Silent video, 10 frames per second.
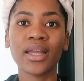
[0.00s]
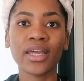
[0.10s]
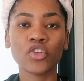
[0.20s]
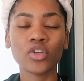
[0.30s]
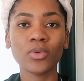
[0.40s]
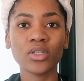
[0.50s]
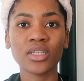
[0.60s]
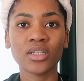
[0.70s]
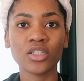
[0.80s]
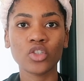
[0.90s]
and I
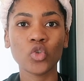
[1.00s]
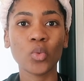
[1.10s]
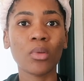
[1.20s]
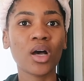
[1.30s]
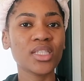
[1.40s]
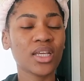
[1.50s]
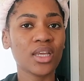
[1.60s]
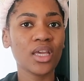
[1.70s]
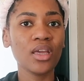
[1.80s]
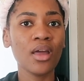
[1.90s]
attributed it to
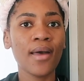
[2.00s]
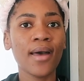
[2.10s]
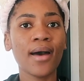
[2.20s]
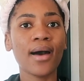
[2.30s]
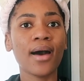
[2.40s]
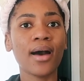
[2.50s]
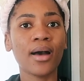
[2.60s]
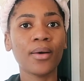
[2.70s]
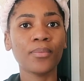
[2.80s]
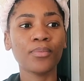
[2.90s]
maskne.
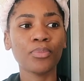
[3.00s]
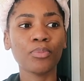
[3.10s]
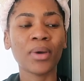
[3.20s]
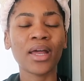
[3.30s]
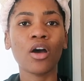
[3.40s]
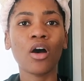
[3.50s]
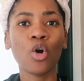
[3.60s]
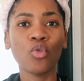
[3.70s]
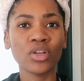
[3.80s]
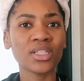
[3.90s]
But
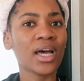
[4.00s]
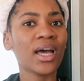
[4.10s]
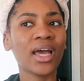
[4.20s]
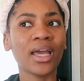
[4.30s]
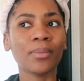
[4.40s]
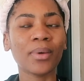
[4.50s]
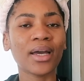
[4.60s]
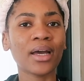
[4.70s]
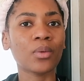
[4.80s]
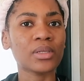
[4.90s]
over time
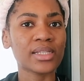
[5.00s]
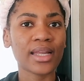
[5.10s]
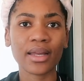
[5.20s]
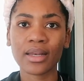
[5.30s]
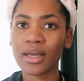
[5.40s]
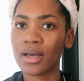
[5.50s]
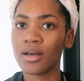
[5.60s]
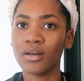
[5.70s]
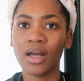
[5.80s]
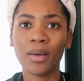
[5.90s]
I was like,
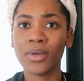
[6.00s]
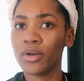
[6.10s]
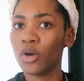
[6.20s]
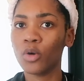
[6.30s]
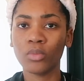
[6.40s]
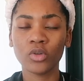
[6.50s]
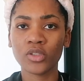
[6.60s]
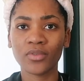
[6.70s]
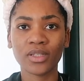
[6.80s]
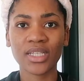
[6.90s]
nah, I'm at home
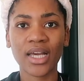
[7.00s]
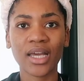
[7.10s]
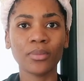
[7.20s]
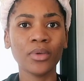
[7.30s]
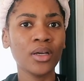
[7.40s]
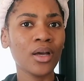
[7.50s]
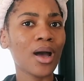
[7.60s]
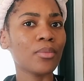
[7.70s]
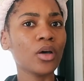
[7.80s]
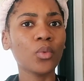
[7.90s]
most time,
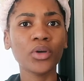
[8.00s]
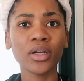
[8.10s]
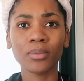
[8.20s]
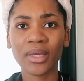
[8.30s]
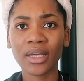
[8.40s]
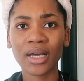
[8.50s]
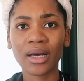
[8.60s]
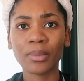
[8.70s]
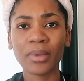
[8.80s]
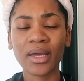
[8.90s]
I'm not wearing
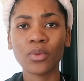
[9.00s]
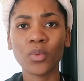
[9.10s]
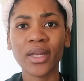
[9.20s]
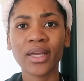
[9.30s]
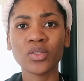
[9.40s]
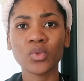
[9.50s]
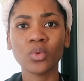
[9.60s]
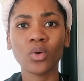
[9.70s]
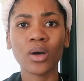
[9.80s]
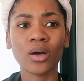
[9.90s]
makeup, and when I
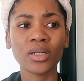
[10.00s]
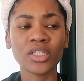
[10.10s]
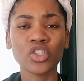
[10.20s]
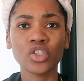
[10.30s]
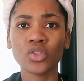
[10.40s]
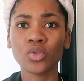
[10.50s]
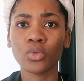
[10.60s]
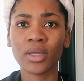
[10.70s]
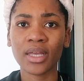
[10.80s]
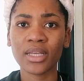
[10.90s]
do go out it's just
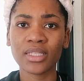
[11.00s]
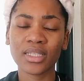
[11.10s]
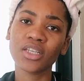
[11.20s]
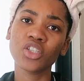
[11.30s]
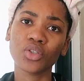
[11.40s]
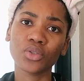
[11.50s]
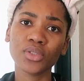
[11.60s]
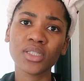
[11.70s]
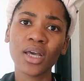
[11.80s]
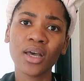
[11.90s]
to get
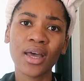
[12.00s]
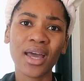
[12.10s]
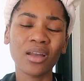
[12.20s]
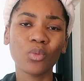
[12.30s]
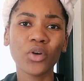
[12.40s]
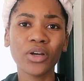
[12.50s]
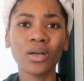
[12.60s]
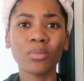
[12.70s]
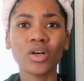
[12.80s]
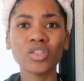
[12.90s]
essentials, and I'm
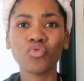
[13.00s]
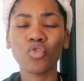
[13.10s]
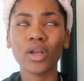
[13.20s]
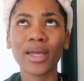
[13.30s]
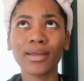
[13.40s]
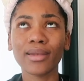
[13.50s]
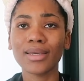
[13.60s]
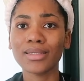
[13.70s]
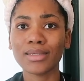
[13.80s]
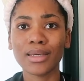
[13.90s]
wearing a mask for like
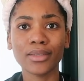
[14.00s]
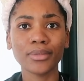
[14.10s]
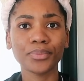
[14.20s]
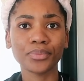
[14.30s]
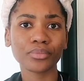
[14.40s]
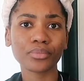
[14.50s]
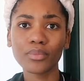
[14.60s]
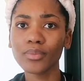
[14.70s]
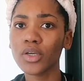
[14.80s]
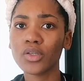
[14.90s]
less than
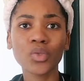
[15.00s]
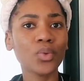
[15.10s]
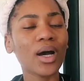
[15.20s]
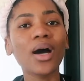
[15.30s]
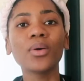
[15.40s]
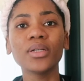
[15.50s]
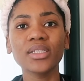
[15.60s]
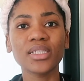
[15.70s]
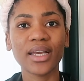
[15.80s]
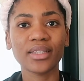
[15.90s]
2
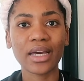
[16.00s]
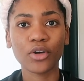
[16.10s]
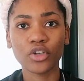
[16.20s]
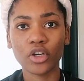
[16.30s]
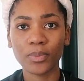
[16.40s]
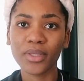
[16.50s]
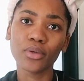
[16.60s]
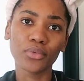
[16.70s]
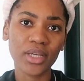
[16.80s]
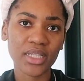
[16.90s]
hours. Like, that could not be
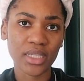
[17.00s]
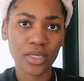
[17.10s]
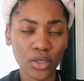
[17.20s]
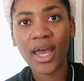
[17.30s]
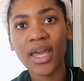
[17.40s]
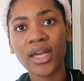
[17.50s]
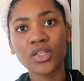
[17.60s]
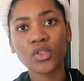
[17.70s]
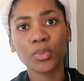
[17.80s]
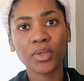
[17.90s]
the reason. I
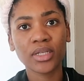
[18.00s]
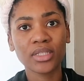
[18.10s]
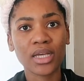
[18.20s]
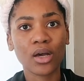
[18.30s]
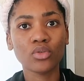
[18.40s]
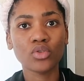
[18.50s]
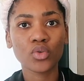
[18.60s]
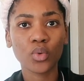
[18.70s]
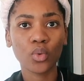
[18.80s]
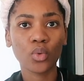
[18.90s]
had to pin it down
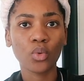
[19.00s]
to